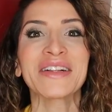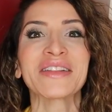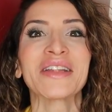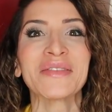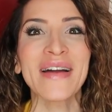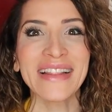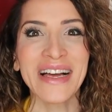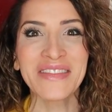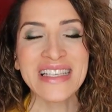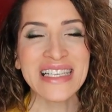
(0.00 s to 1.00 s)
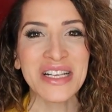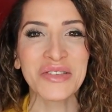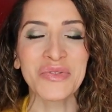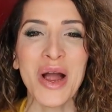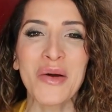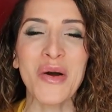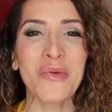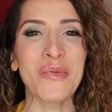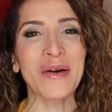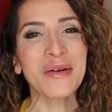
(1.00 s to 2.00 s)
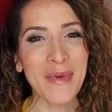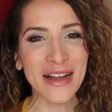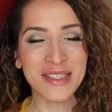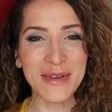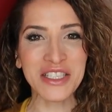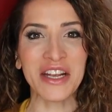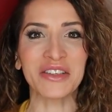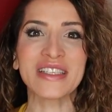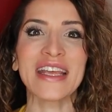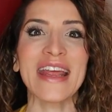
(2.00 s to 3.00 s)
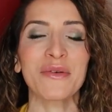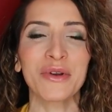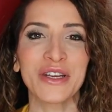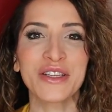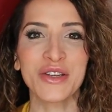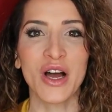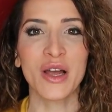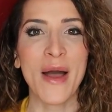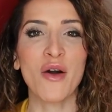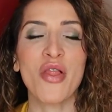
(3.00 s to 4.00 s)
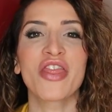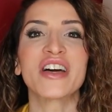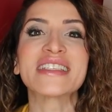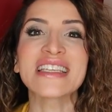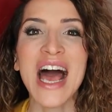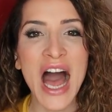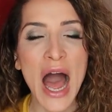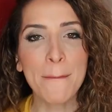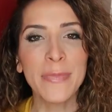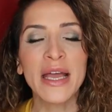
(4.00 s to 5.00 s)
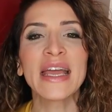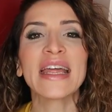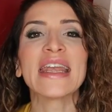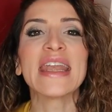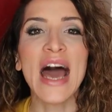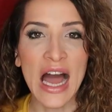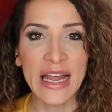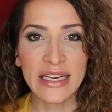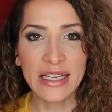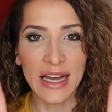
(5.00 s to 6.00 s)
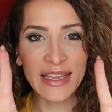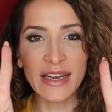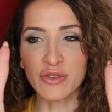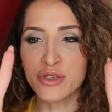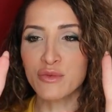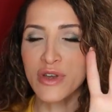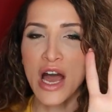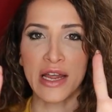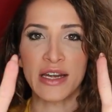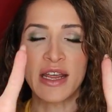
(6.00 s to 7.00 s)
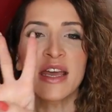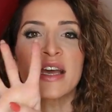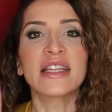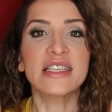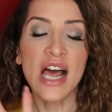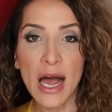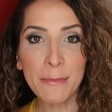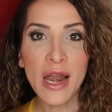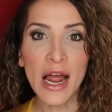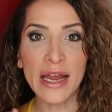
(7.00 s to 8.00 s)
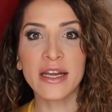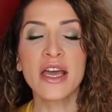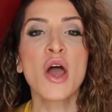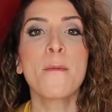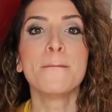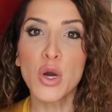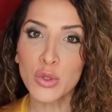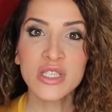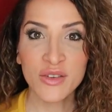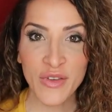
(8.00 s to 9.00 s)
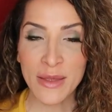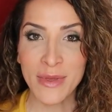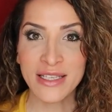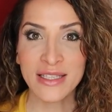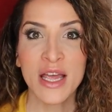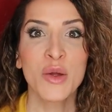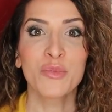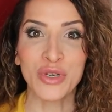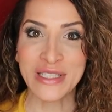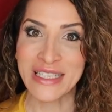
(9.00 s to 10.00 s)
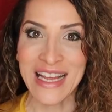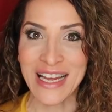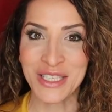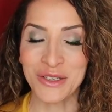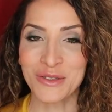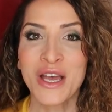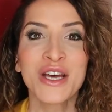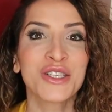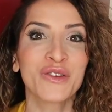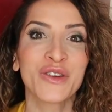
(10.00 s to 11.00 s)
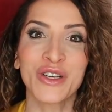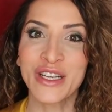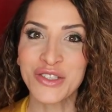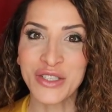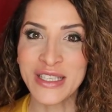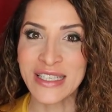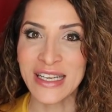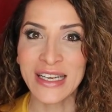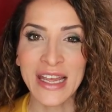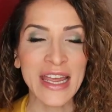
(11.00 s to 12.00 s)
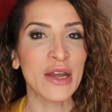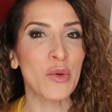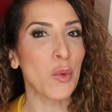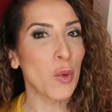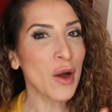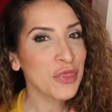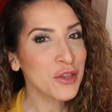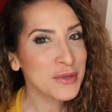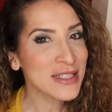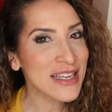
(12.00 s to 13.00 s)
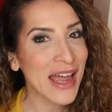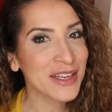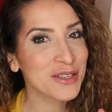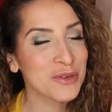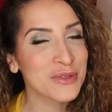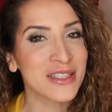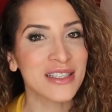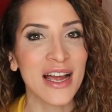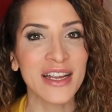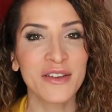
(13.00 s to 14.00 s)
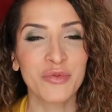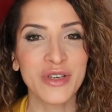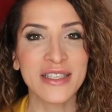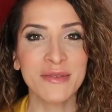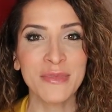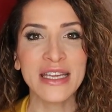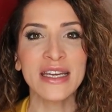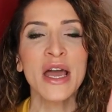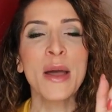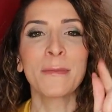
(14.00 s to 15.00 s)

Hello my loves, this is Ro. Welcome back to my channel. Today we're going to talk about the top nine, I can never do nine, the top nine most famous prison tattoos. So if you're interested in what those tattoos inside of prison mean,